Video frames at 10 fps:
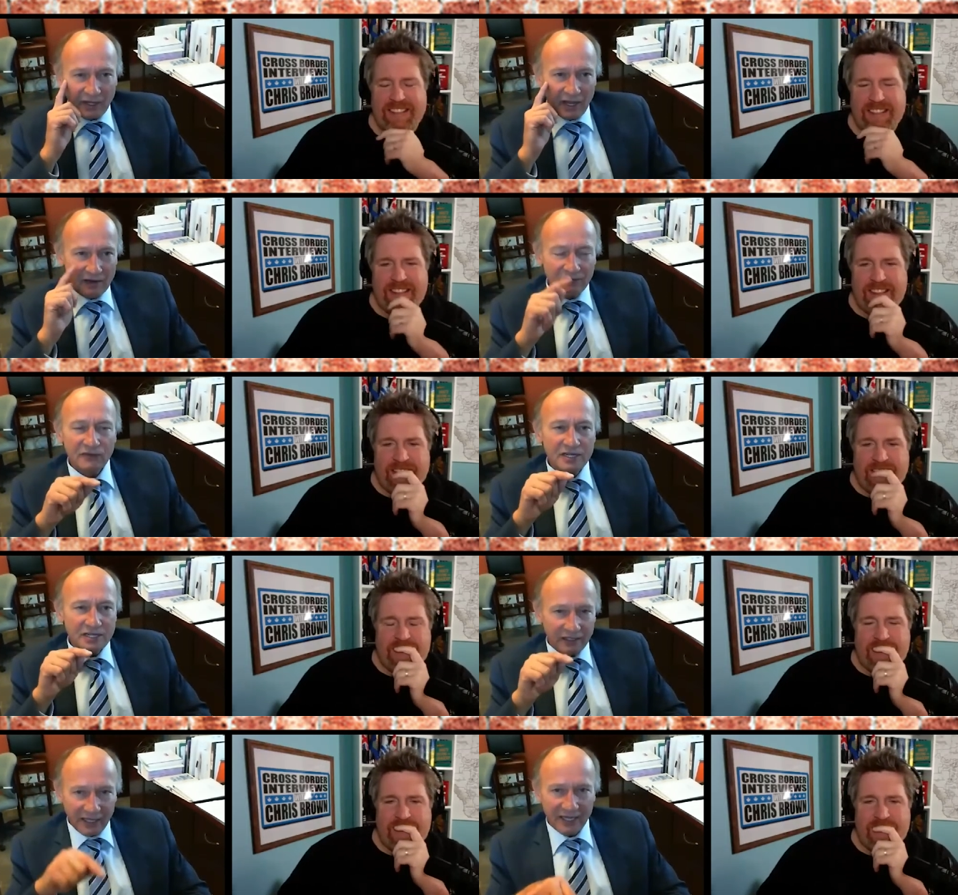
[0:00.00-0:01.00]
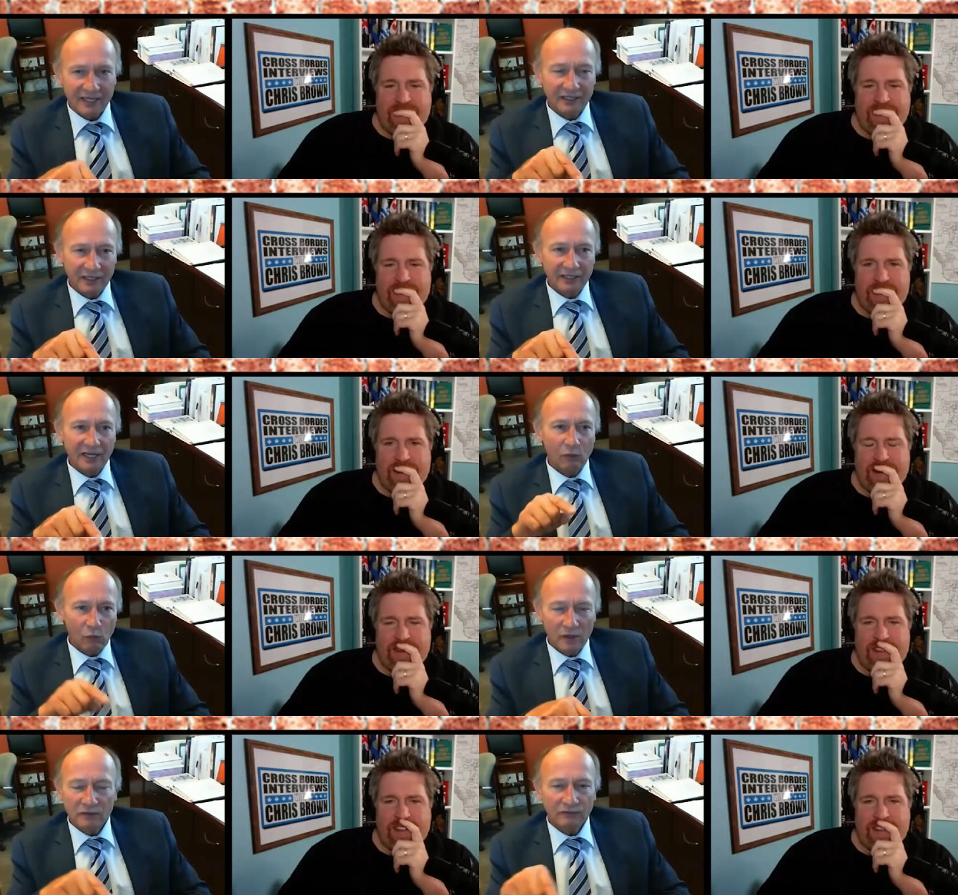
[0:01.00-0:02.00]
Speaker 1: every candidate at
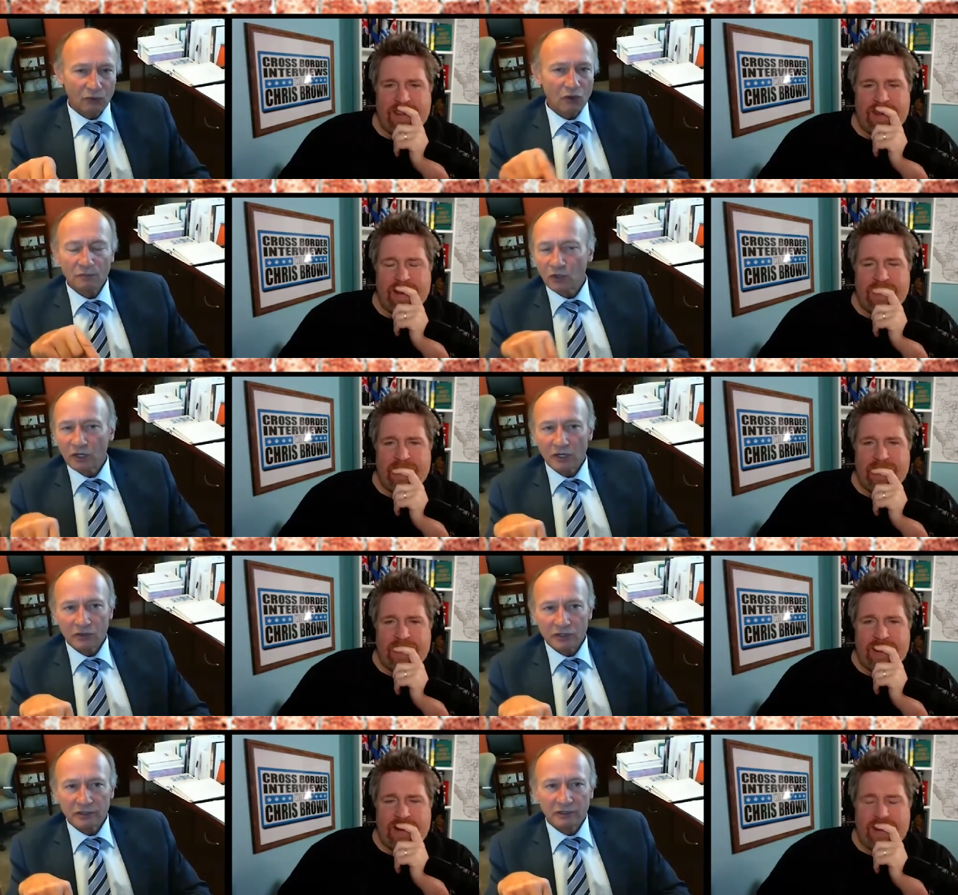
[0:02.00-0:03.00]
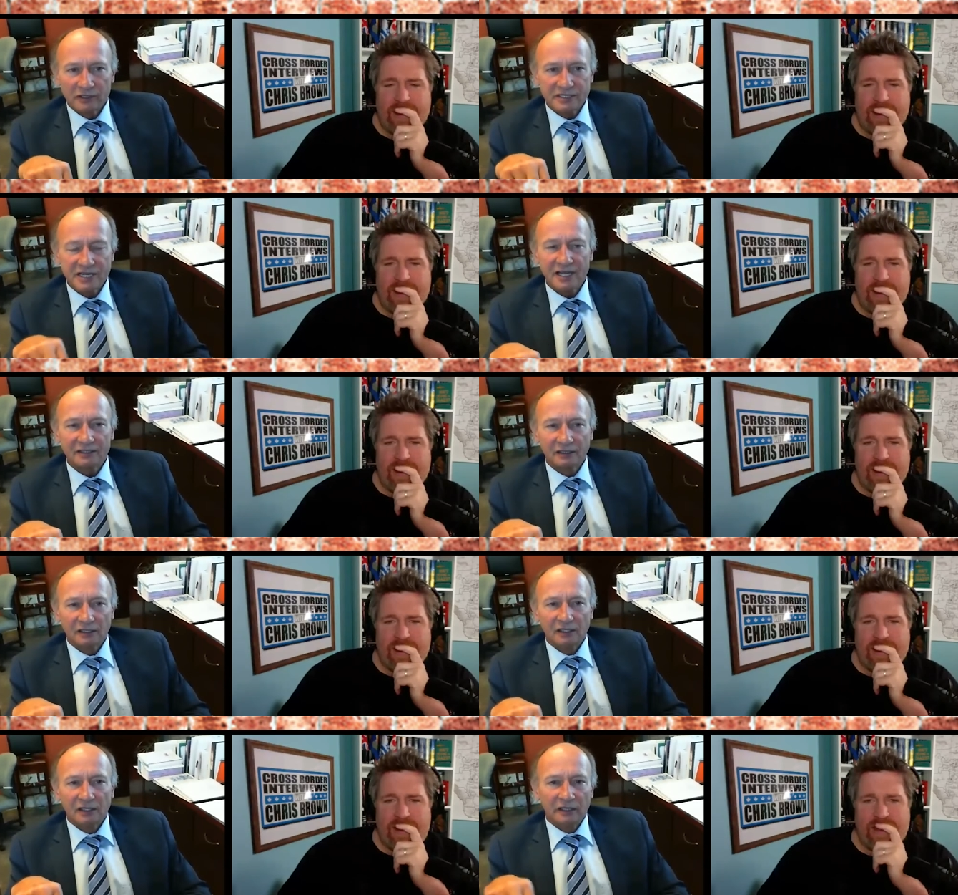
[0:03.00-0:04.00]
one forum or another said,
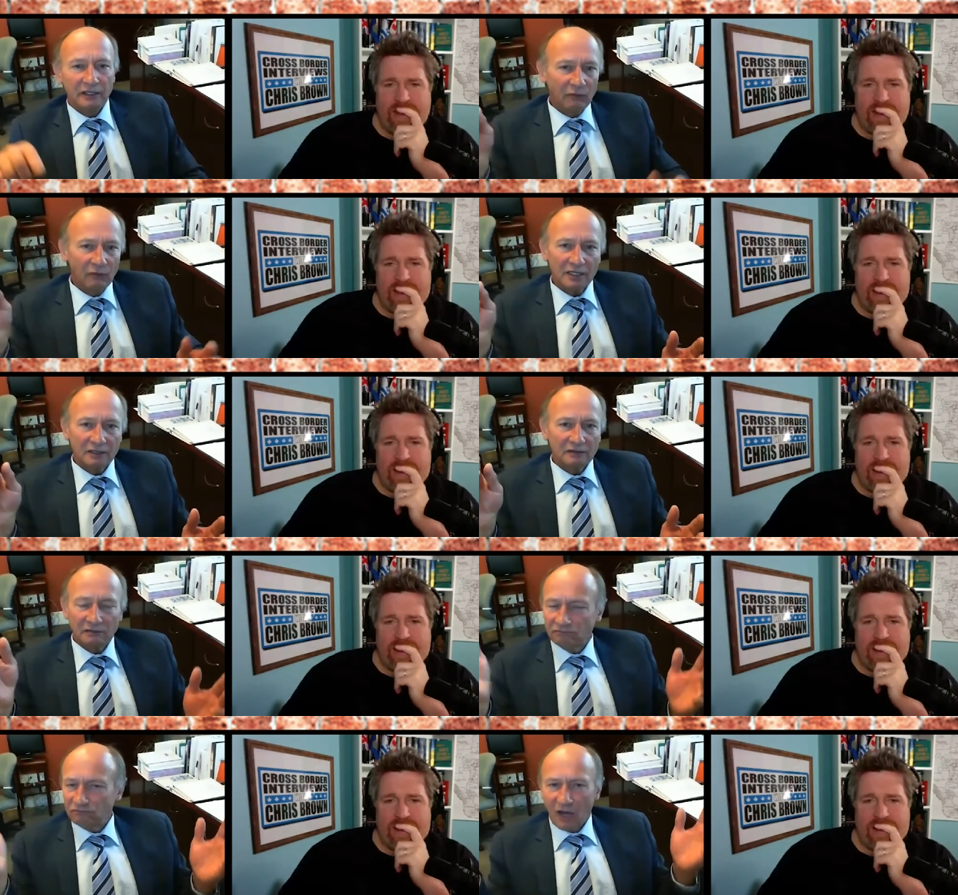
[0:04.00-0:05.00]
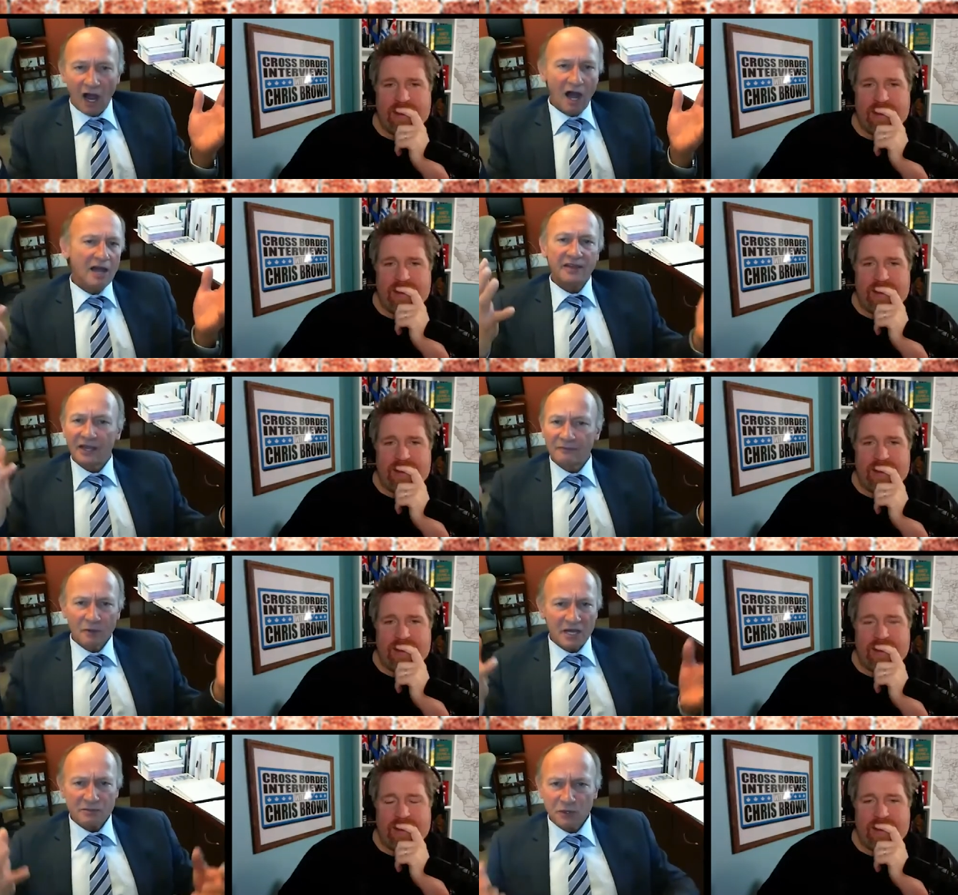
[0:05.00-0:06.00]
"You know what? I think I'm the
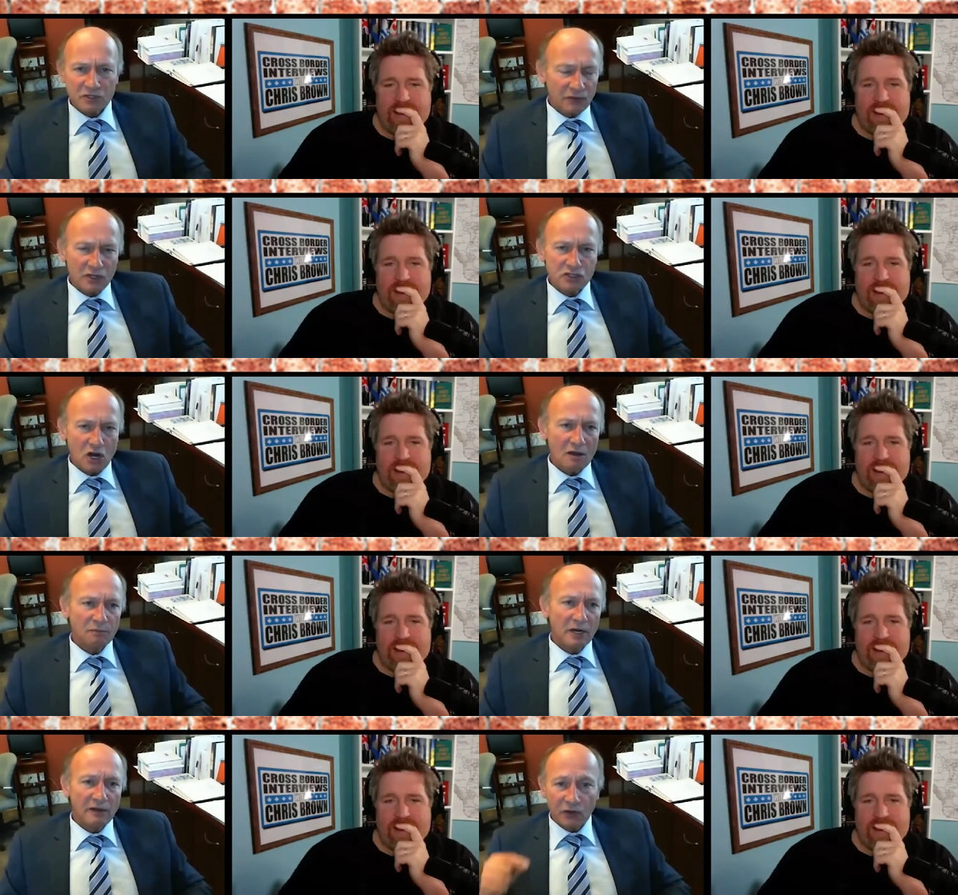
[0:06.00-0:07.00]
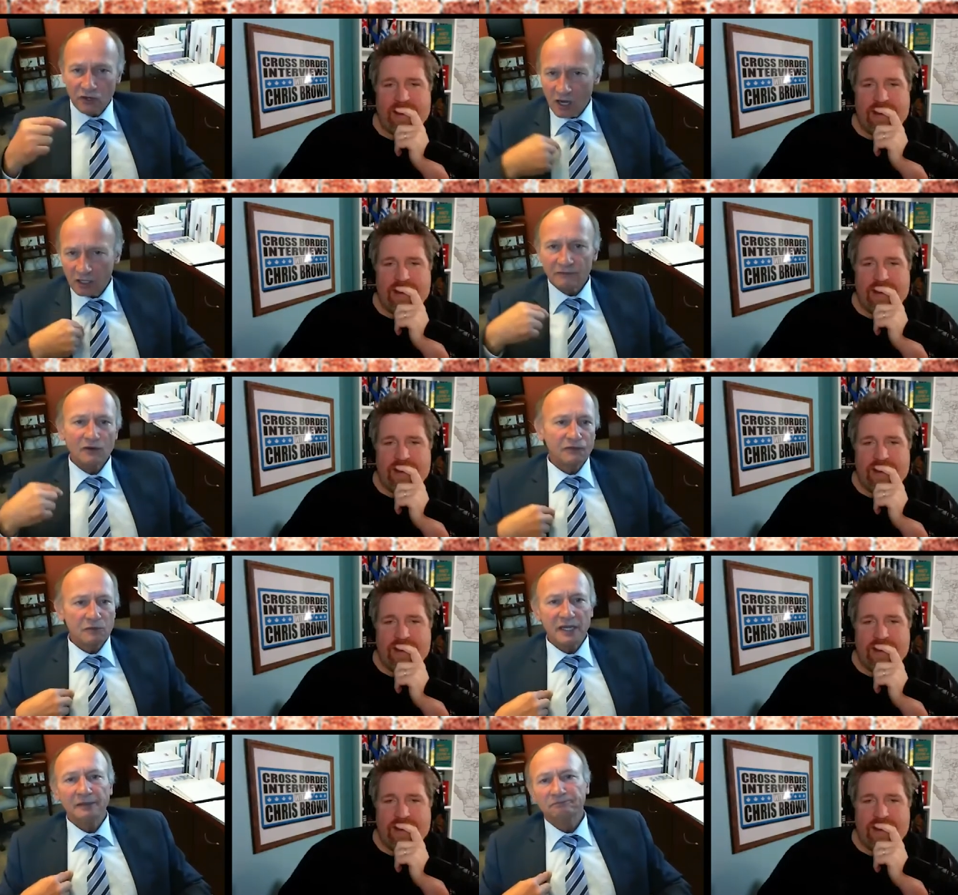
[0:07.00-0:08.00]
best person for the job, but if you're not going to vote for
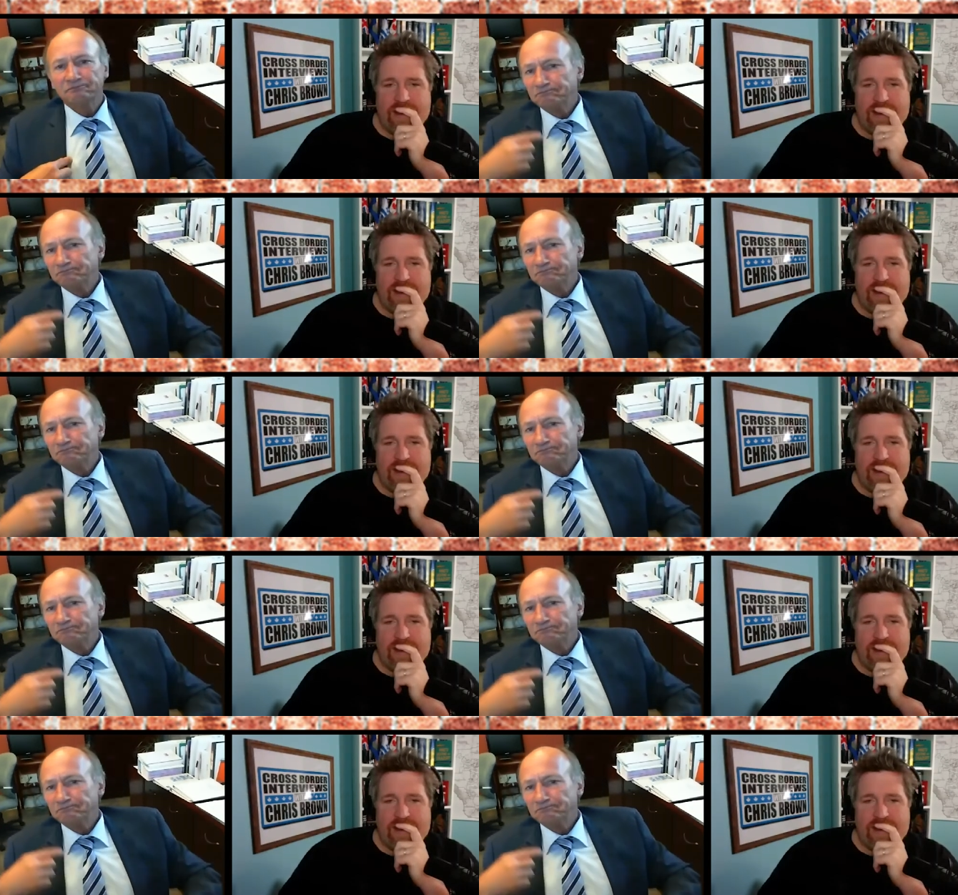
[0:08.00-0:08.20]
me,